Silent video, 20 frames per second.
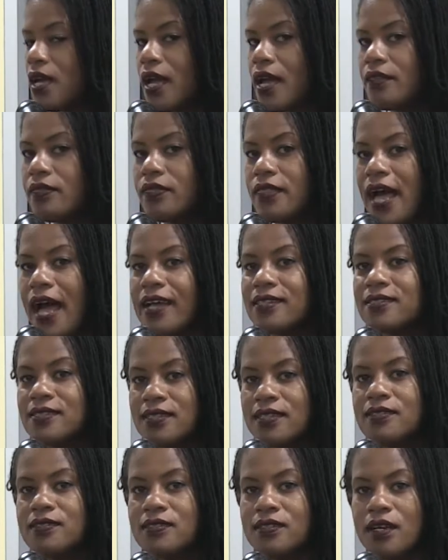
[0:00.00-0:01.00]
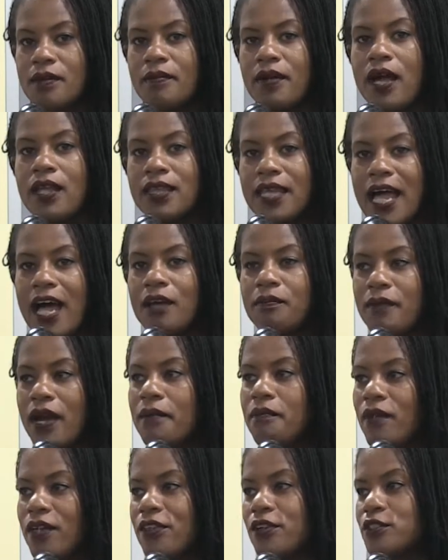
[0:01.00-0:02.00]
And that system allowed
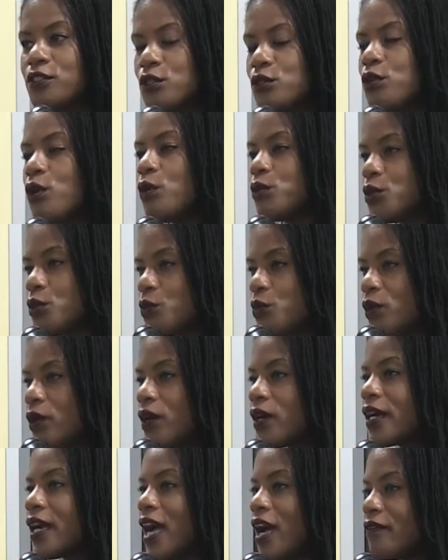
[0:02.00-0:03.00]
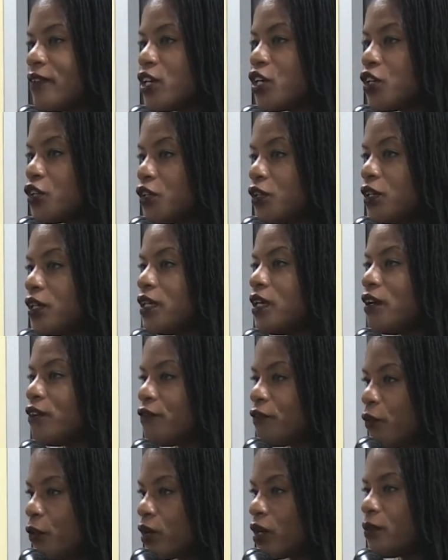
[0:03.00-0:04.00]
my mother to go to work having good,
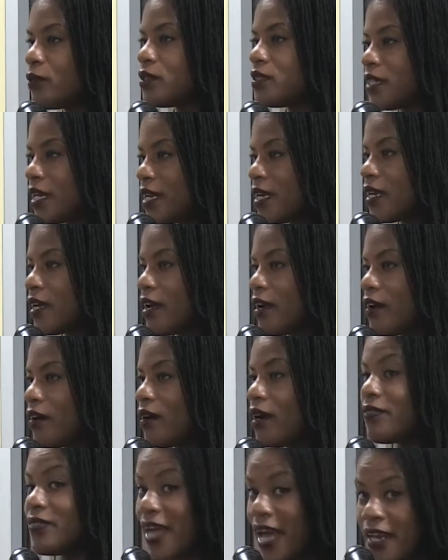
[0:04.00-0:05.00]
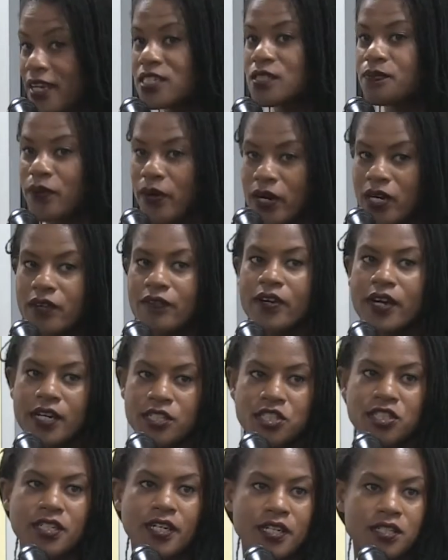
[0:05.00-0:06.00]
affordable daycare. That is part of our
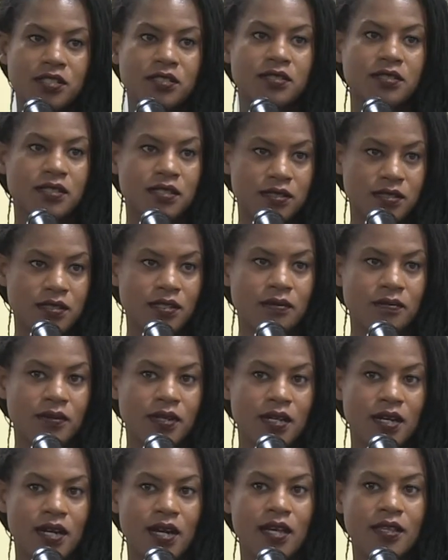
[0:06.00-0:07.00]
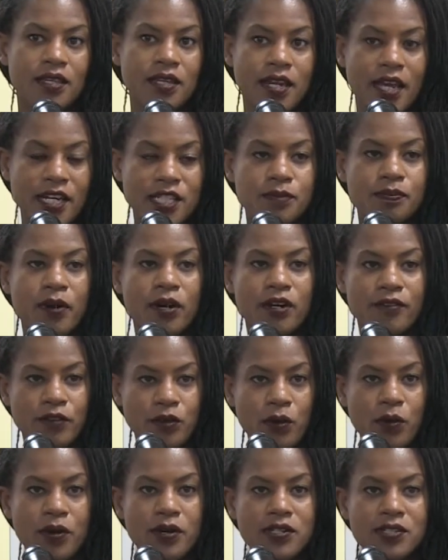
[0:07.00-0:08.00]
education system. The next part, of
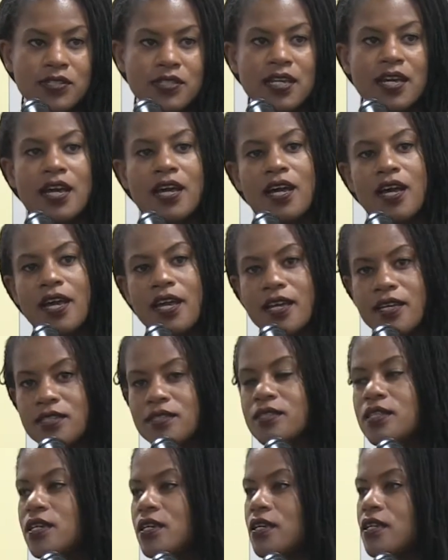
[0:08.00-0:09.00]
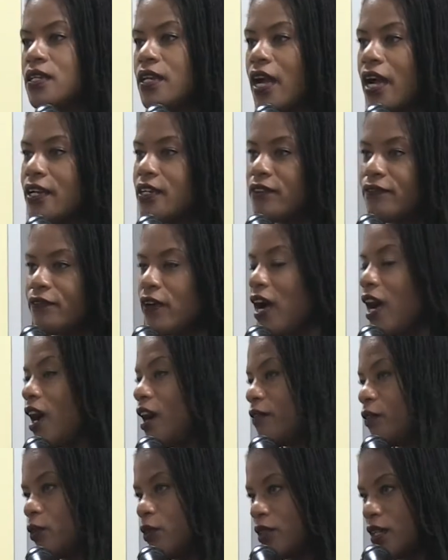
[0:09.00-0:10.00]
course, is the 9 to
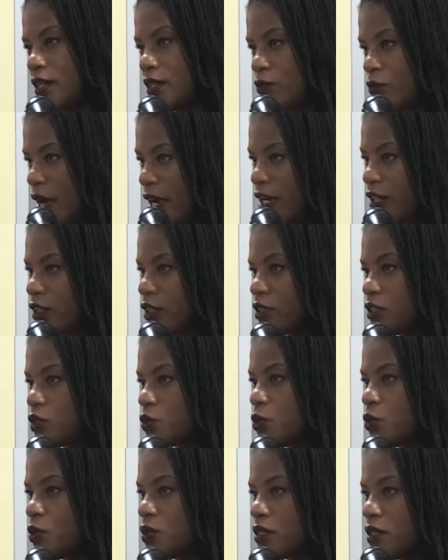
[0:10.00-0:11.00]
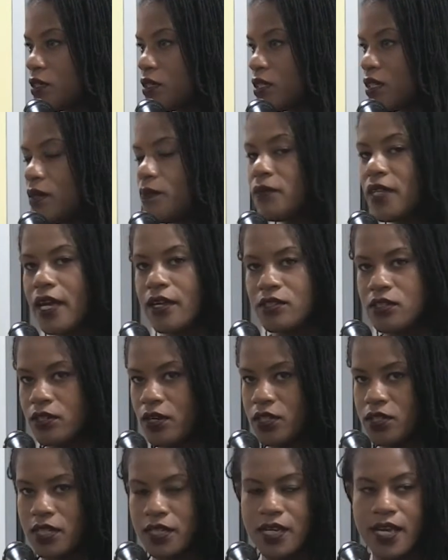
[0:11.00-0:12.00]
5 or the regular school system that
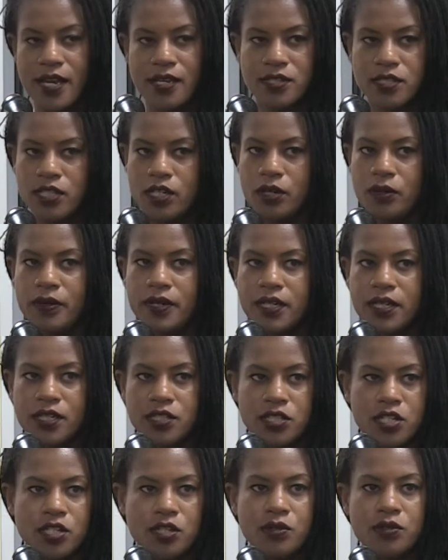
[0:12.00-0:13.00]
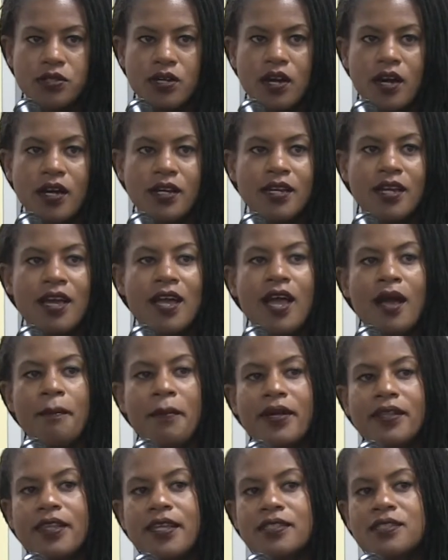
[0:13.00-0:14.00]
starts at K0 and continues on.
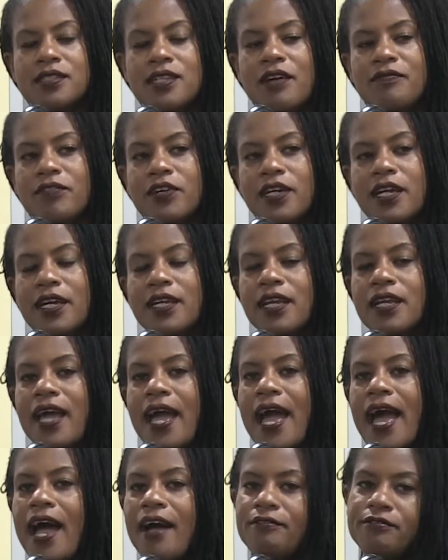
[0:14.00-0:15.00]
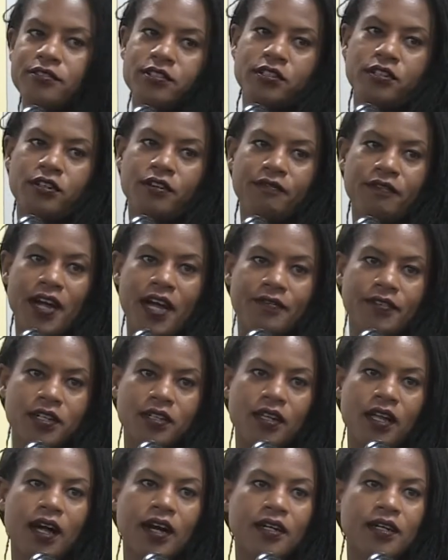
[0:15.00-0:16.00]
But let's not forget after 5
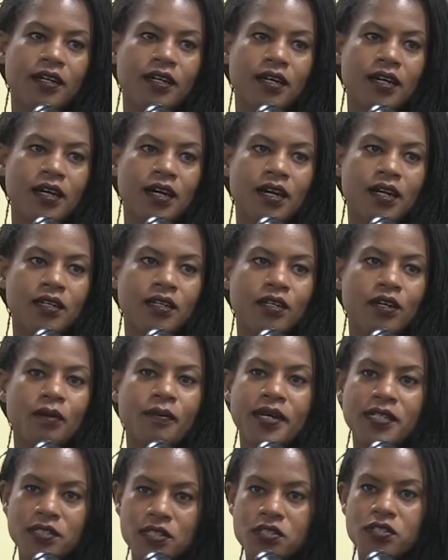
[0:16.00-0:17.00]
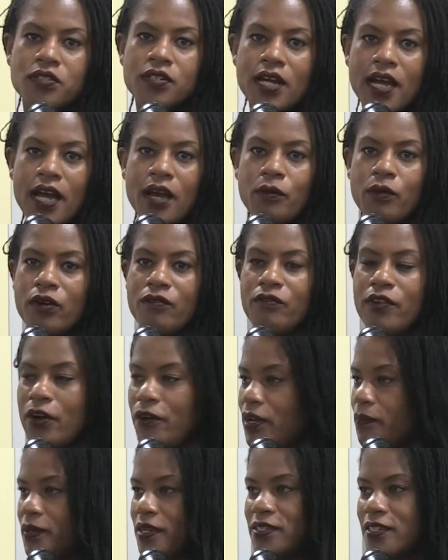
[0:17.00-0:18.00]
o'clock. You know, my sister and I were
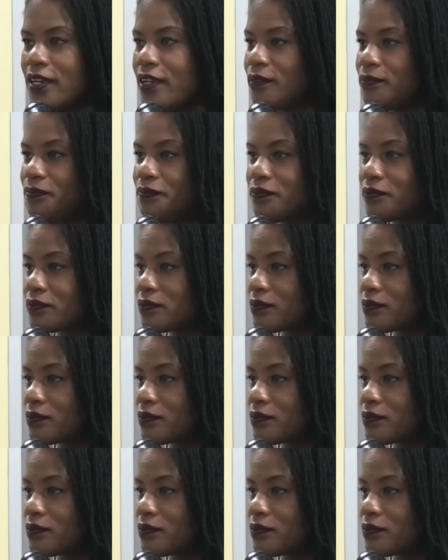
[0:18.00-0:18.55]
very busy.